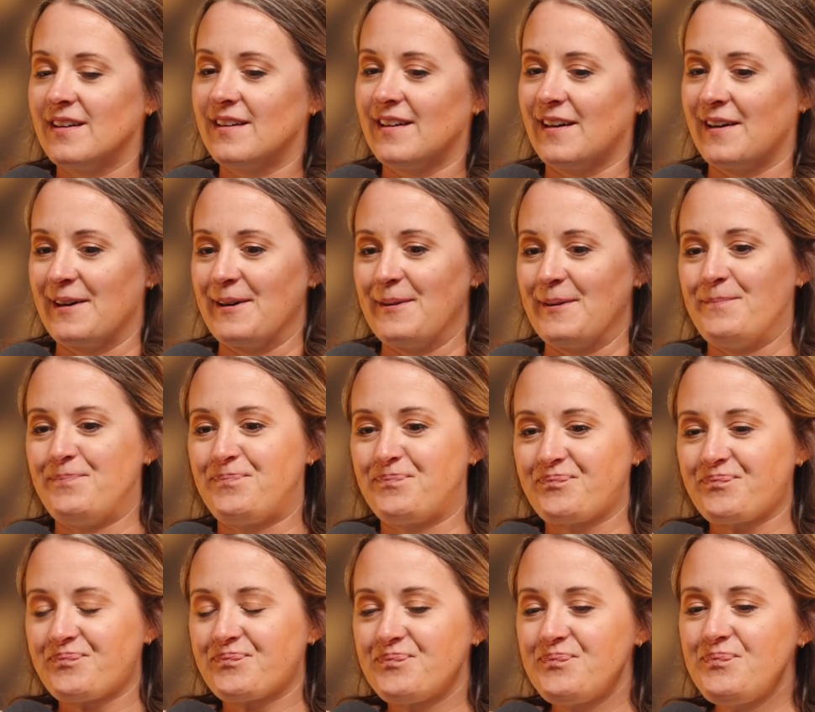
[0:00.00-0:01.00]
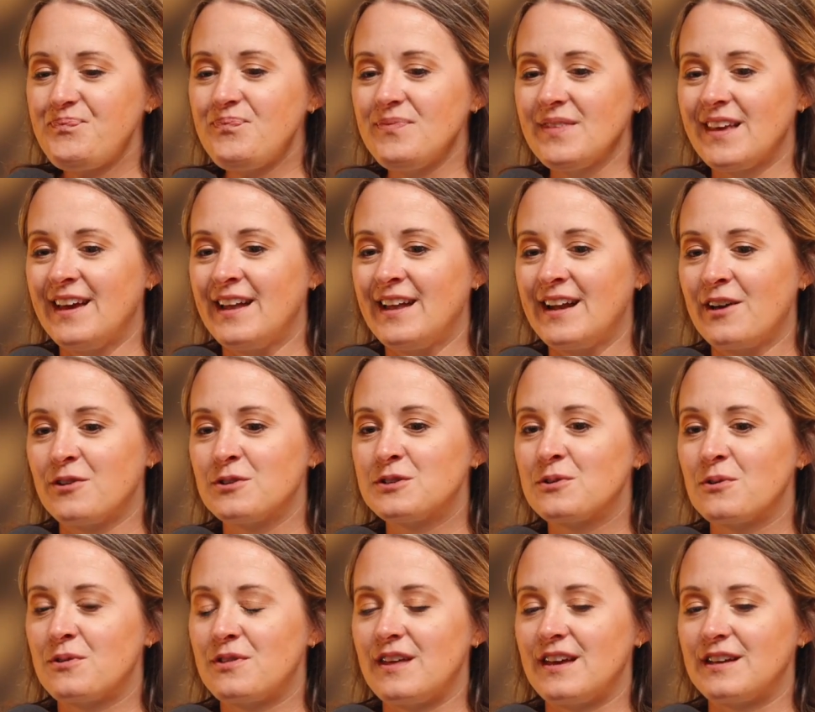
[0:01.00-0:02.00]
And I also
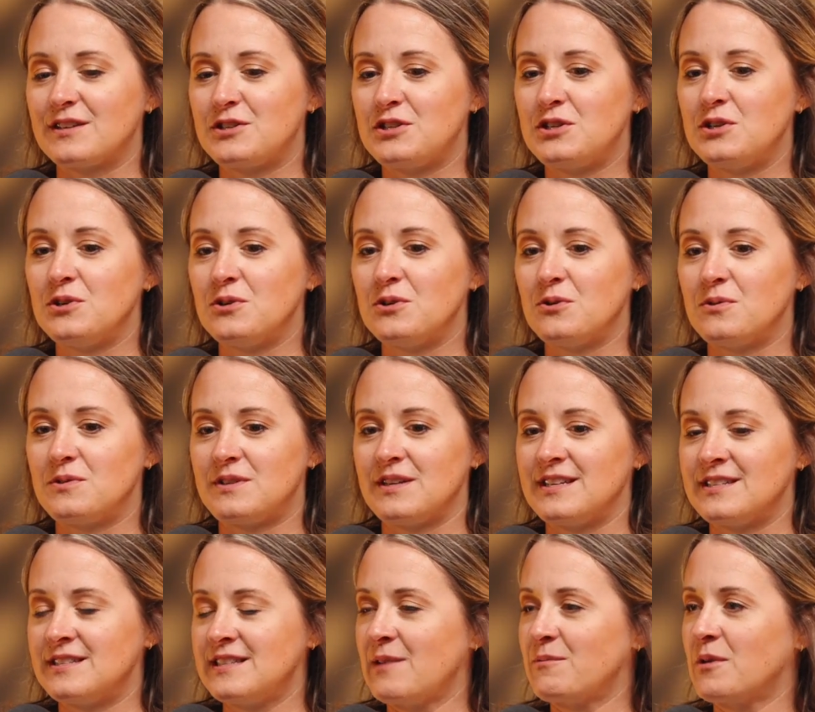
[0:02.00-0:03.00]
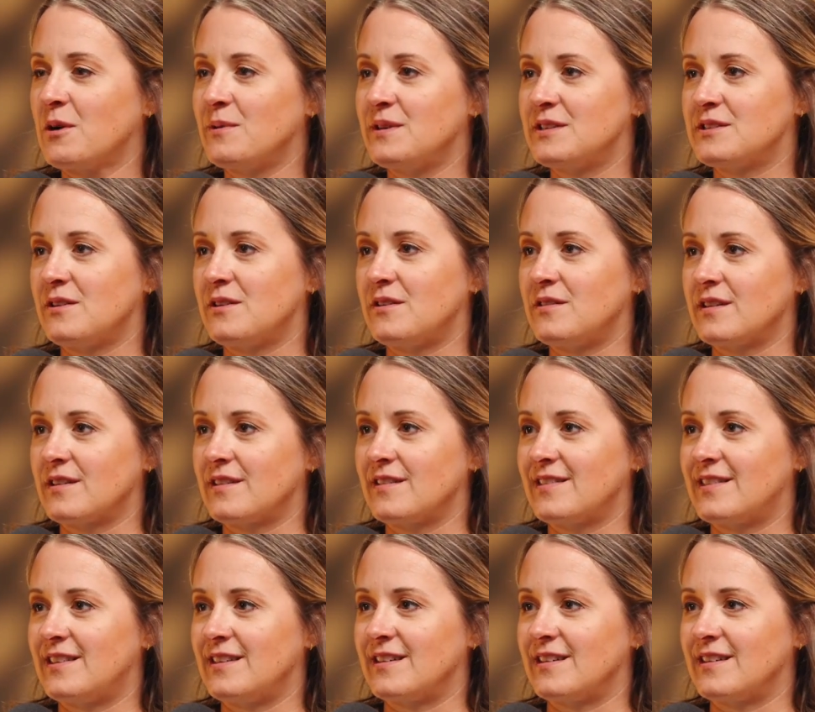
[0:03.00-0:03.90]
think too, isn't that where we saw the